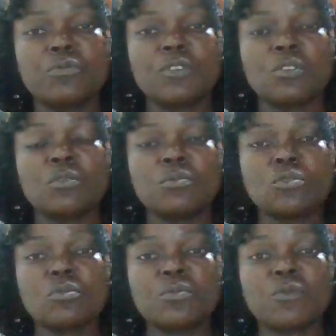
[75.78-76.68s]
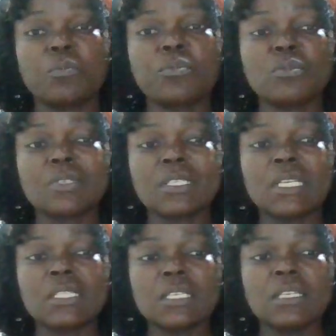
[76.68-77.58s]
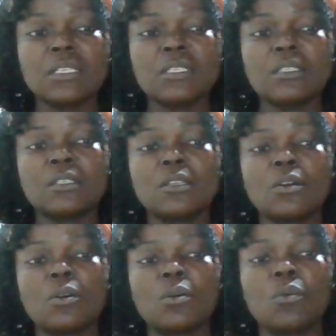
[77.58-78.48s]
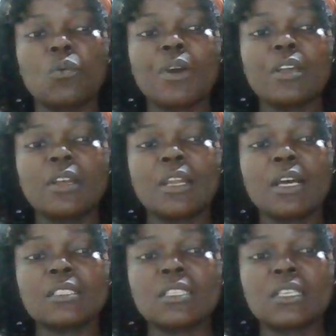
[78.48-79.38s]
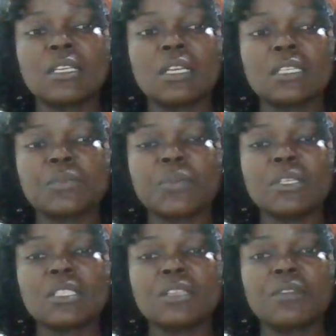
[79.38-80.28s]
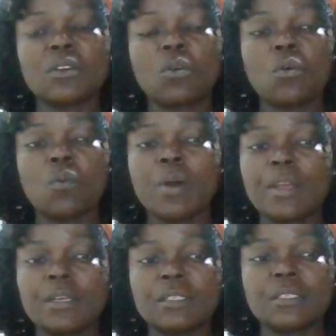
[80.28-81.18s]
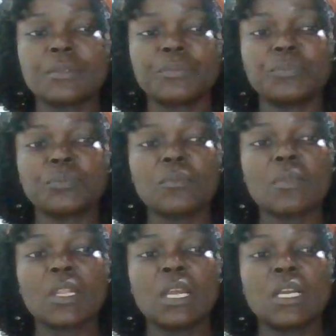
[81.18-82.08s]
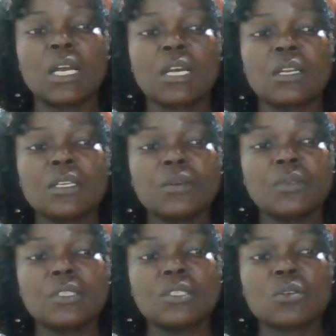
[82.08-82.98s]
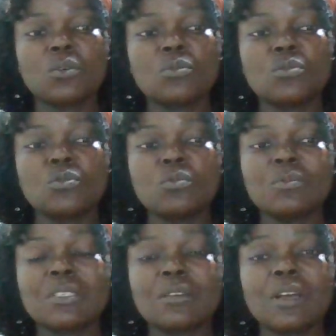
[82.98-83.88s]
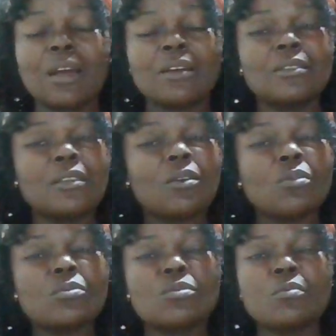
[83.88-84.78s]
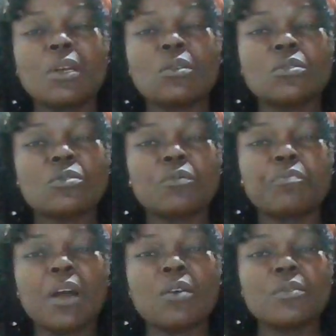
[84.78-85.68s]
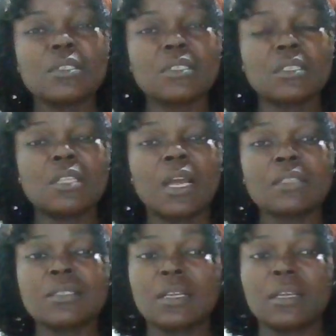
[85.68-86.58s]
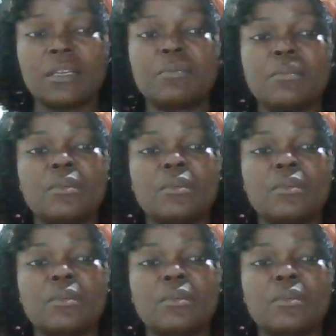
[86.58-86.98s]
vacuum tubes for processing, wire large, expensive and unwired. Another one is they consume a lot of powers that time.